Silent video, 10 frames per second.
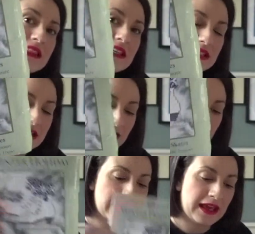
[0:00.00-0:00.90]
this
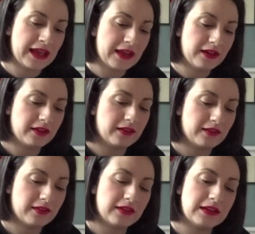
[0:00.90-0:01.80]
little kit,
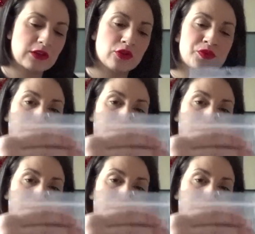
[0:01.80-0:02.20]
comes